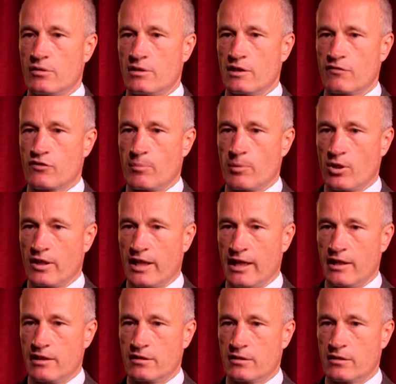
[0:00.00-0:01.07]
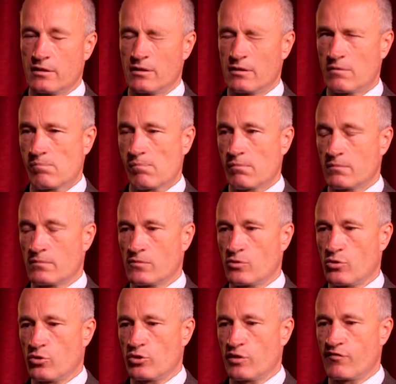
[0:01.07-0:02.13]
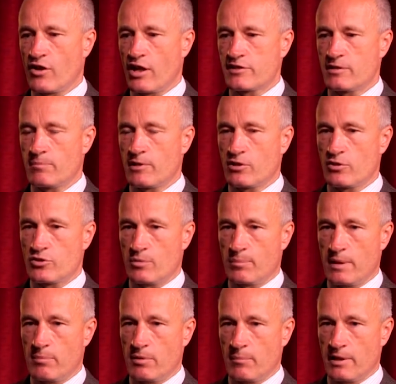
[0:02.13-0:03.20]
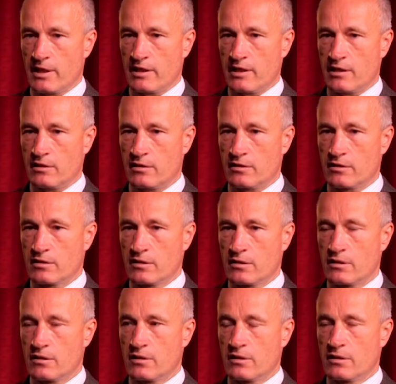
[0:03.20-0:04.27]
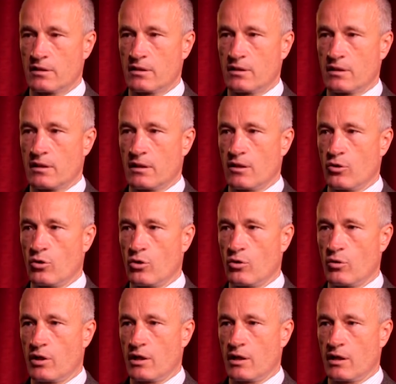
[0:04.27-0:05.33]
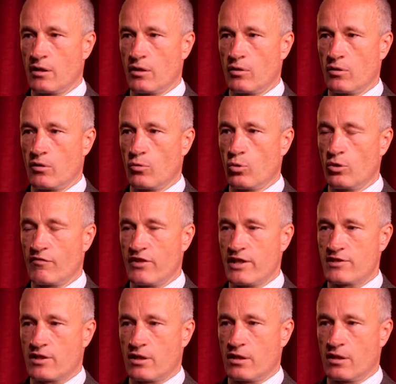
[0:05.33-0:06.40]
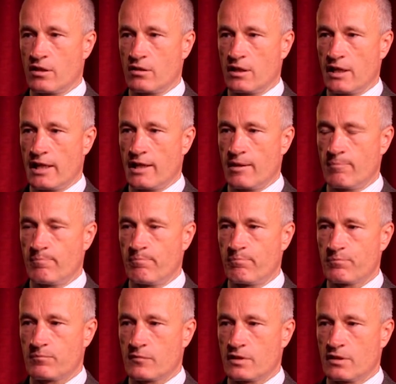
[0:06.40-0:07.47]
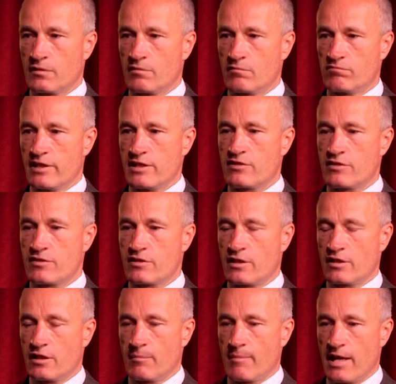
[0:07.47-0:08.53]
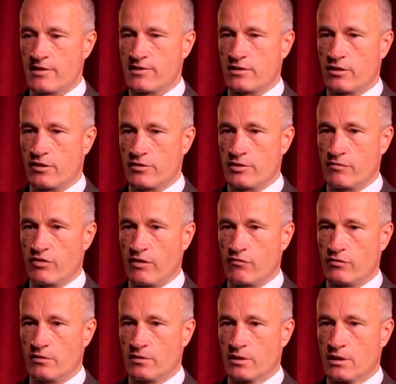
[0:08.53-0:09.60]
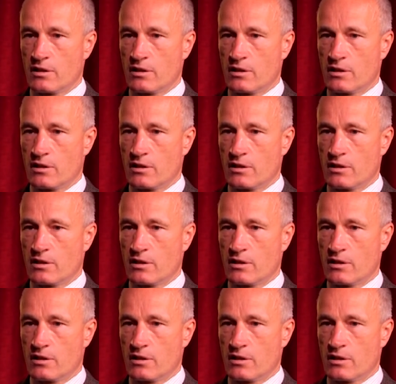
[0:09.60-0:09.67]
lift a blockade, or you're fighting because your people are being killed, all of these are reasons that Hamas and others have given